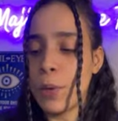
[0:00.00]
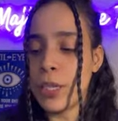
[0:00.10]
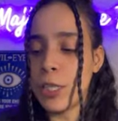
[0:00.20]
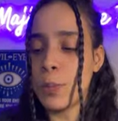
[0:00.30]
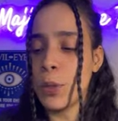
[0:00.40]
with
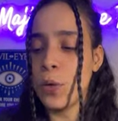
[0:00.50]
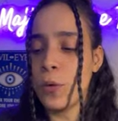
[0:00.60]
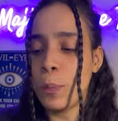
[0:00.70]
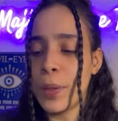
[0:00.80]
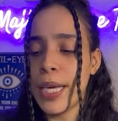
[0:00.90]
this
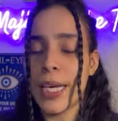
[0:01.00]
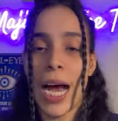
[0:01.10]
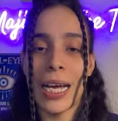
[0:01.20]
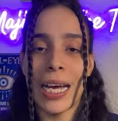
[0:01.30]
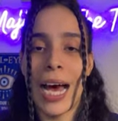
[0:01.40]
beautiful
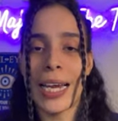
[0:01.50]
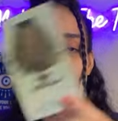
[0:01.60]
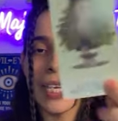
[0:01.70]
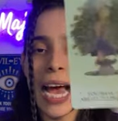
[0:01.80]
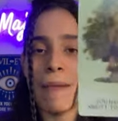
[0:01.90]
peacock
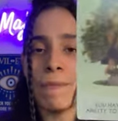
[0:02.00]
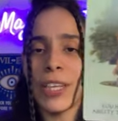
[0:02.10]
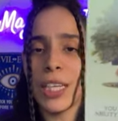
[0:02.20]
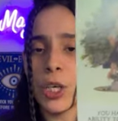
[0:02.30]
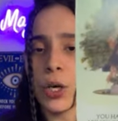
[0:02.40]
goddess. Yeah, I'm
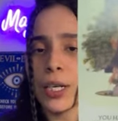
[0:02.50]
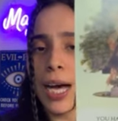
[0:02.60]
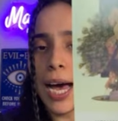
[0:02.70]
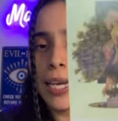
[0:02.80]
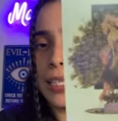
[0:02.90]
feeling you're a
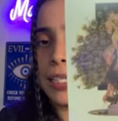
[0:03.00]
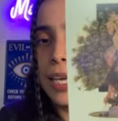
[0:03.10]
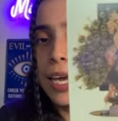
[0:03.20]
goddess.